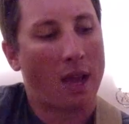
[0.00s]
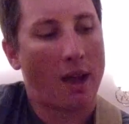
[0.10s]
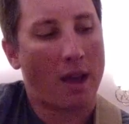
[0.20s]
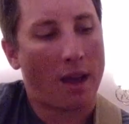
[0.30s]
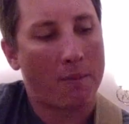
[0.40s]

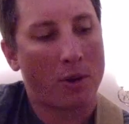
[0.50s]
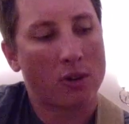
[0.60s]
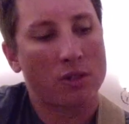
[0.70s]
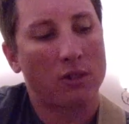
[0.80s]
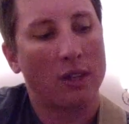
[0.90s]
I
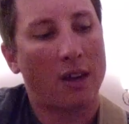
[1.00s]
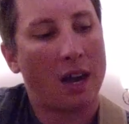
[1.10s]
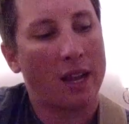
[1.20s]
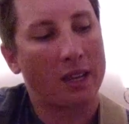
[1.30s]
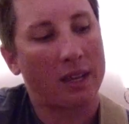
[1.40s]
personally
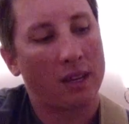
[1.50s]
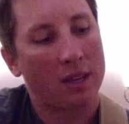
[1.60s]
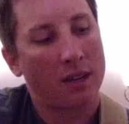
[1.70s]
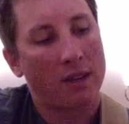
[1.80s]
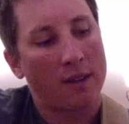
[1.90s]
like
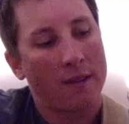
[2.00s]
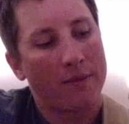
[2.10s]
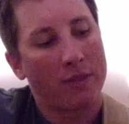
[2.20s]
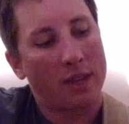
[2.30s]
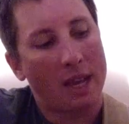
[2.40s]

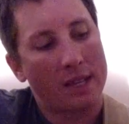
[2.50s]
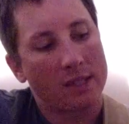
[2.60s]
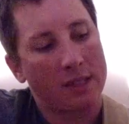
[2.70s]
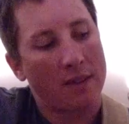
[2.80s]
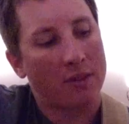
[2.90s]
the
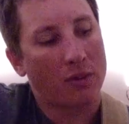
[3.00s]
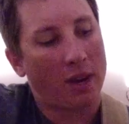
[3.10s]
A7th